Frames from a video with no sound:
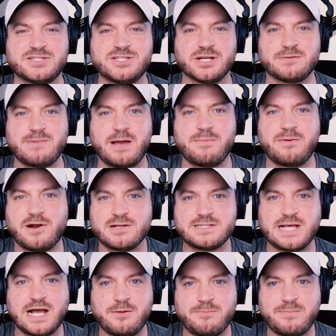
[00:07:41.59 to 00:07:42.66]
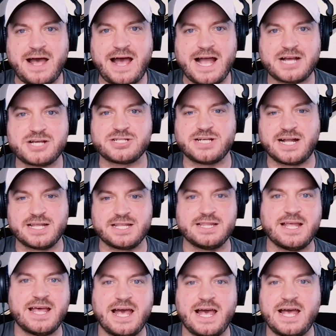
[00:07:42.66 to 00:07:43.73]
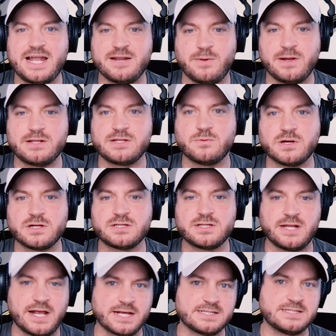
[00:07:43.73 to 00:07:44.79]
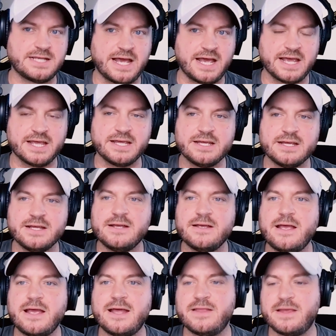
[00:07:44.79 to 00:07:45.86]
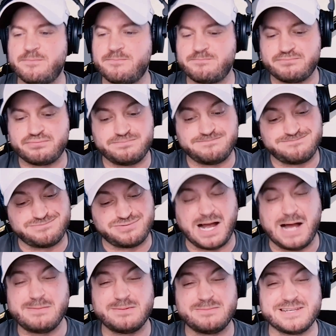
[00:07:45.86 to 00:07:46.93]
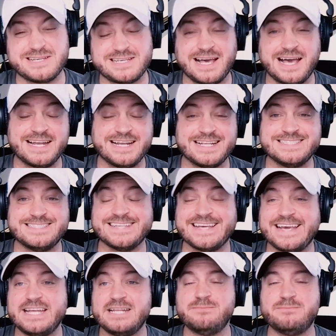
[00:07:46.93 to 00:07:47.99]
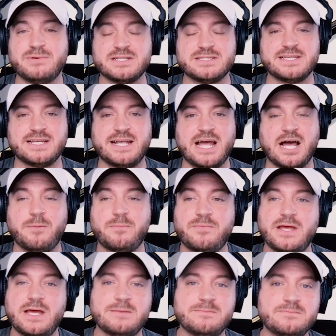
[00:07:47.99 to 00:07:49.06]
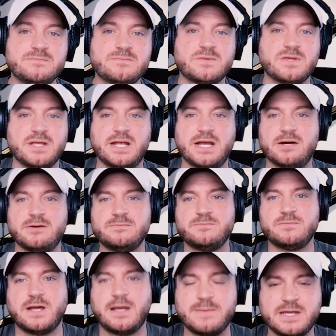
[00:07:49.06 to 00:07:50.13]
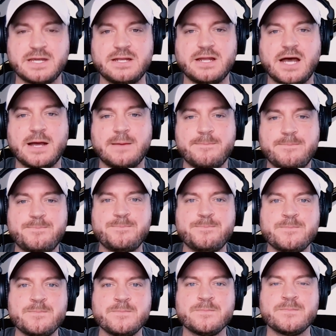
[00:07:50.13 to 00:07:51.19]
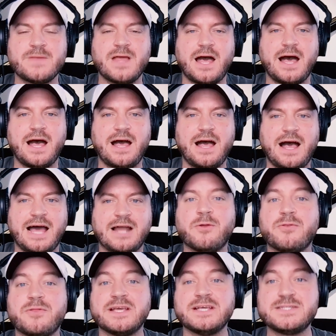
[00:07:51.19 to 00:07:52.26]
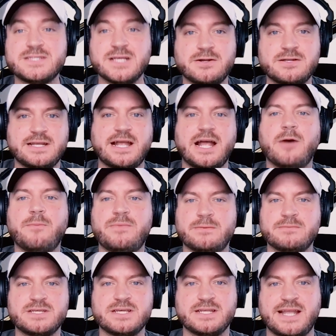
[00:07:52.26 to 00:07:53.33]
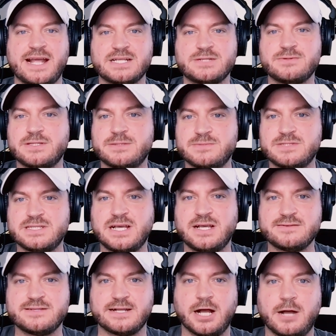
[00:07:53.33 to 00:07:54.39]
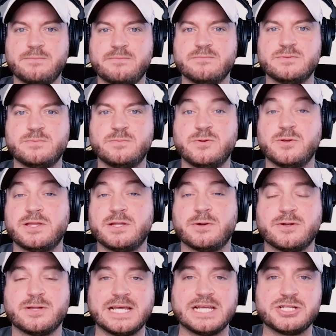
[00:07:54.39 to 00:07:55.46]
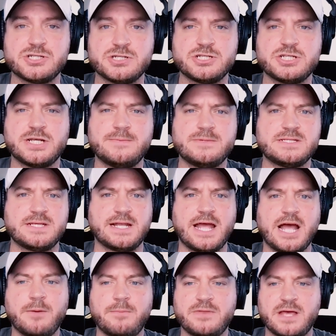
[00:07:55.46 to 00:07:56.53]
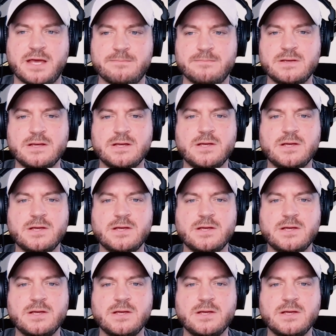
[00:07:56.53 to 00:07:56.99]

took my parts out back, shot it in the head, and went to work the next day. And they probably kind of did, but did it help them? I mean, I don't think so. Did it help them connect with themselves? Did it help them with their relationships? Did it help them,